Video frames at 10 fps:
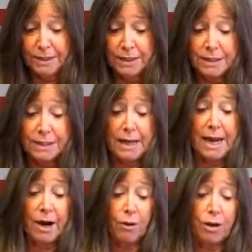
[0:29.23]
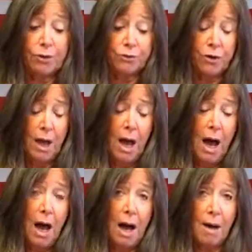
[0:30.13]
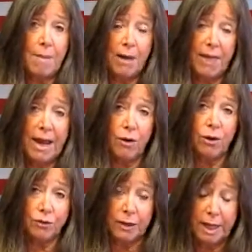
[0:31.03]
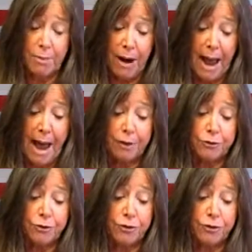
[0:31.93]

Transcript: It's the Aries on the Aries and Libra axis.